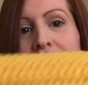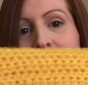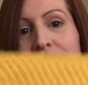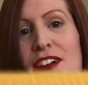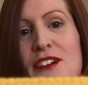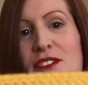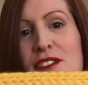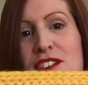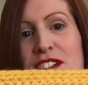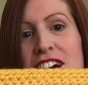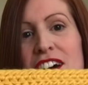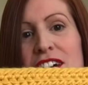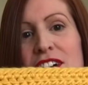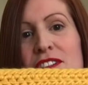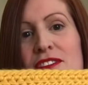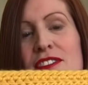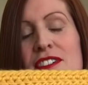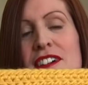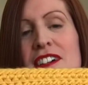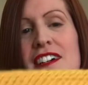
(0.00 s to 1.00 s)
long
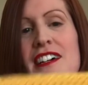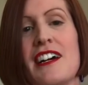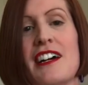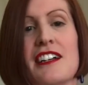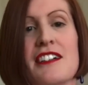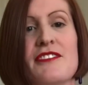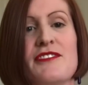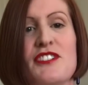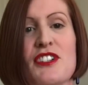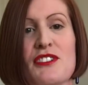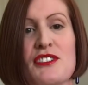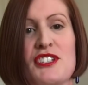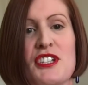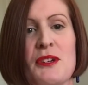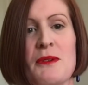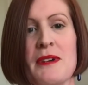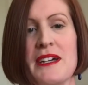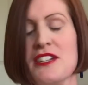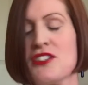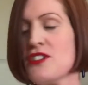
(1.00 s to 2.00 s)
scarf. Kind of Doctor
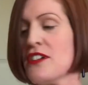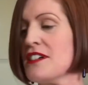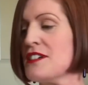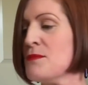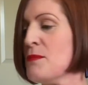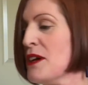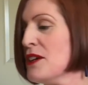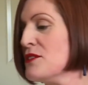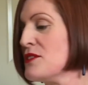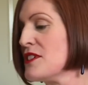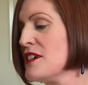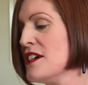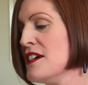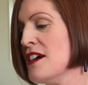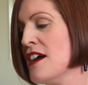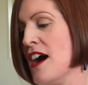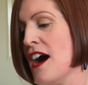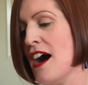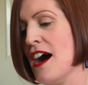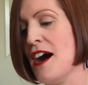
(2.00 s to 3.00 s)
Who-ish, I suppose.
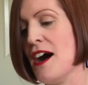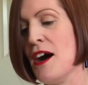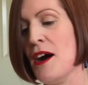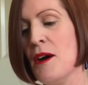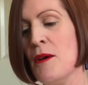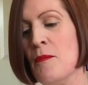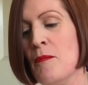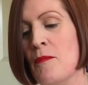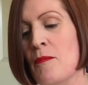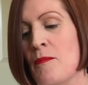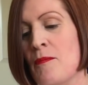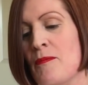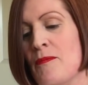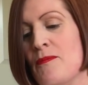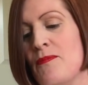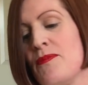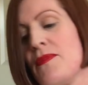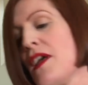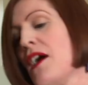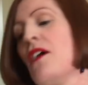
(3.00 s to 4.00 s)

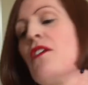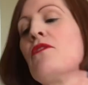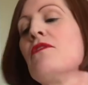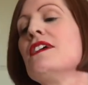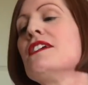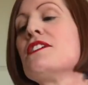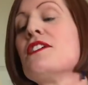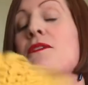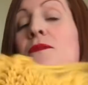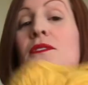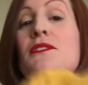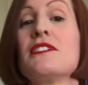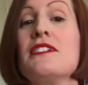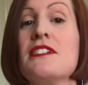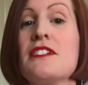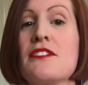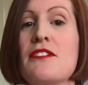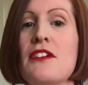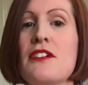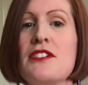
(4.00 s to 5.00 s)
The reason I wanted
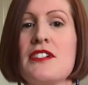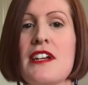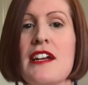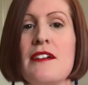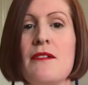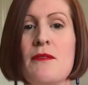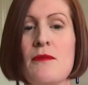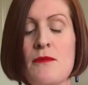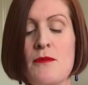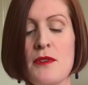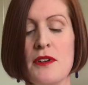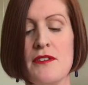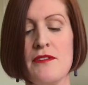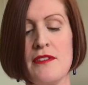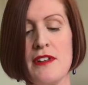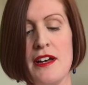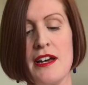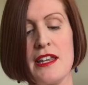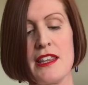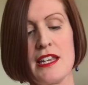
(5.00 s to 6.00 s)
to crochet one
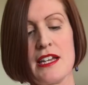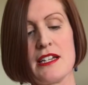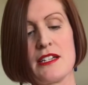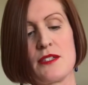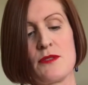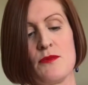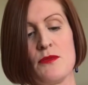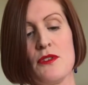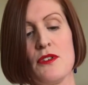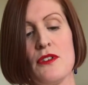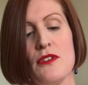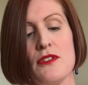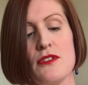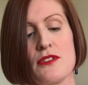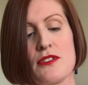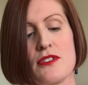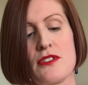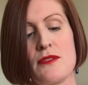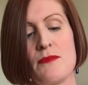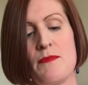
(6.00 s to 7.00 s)
like this
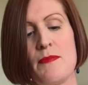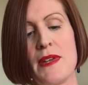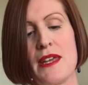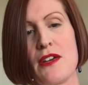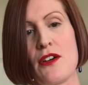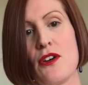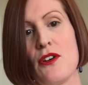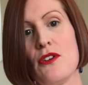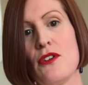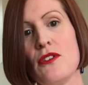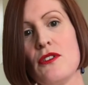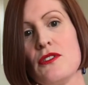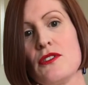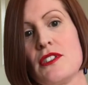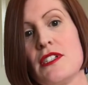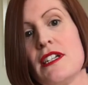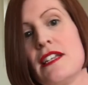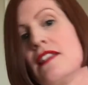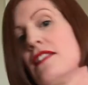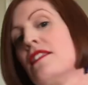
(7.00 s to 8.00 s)
was
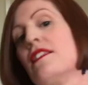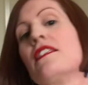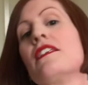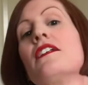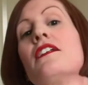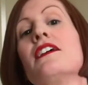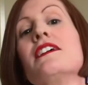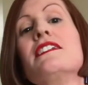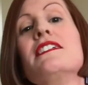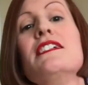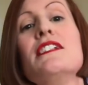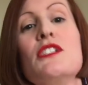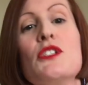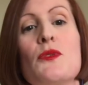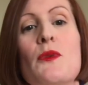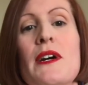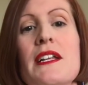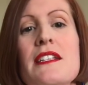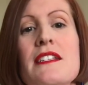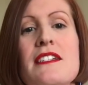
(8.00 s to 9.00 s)
because in the
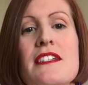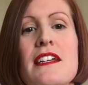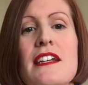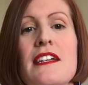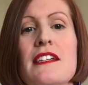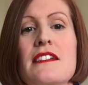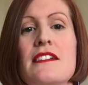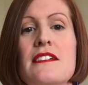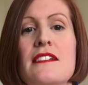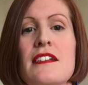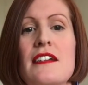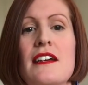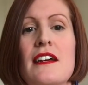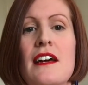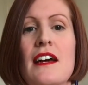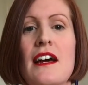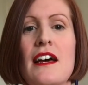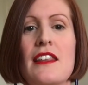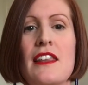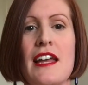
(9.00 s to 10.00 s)
1920s
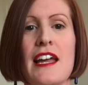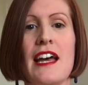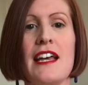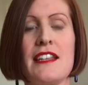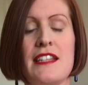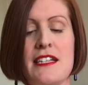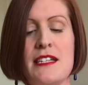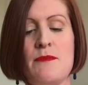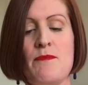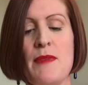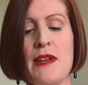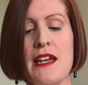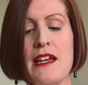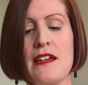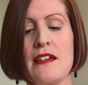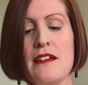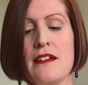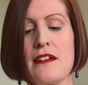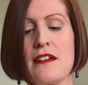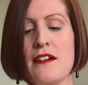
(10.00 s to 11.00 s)
they had these
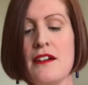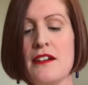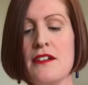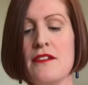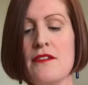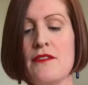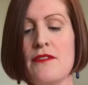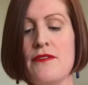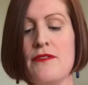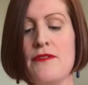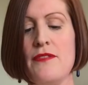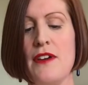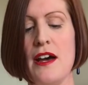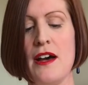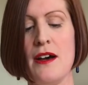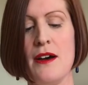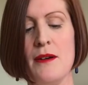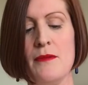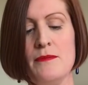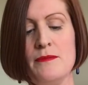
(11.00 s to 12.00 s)
big kind of
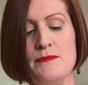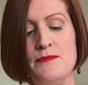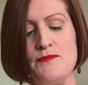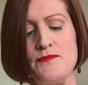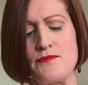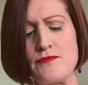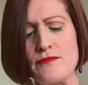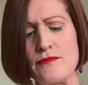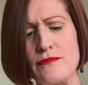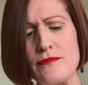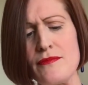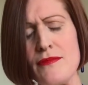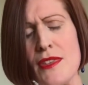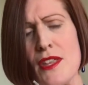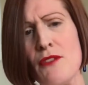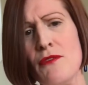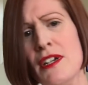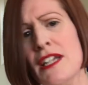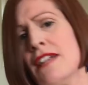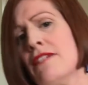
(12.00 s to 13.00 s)

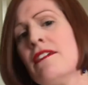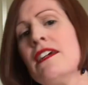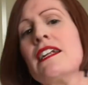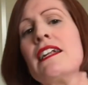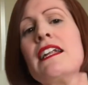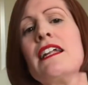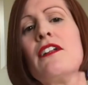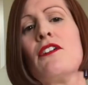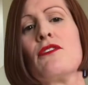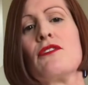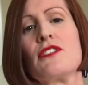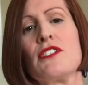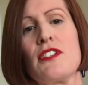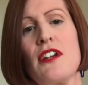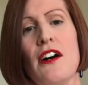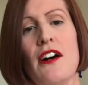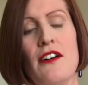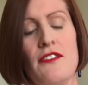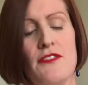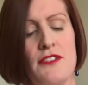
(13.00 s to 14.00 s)
really long
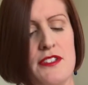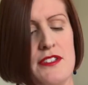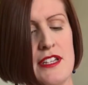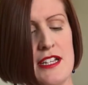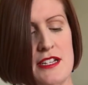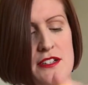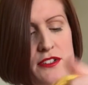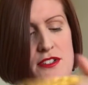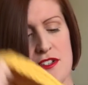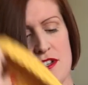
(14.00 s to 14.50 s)
scarves, and they used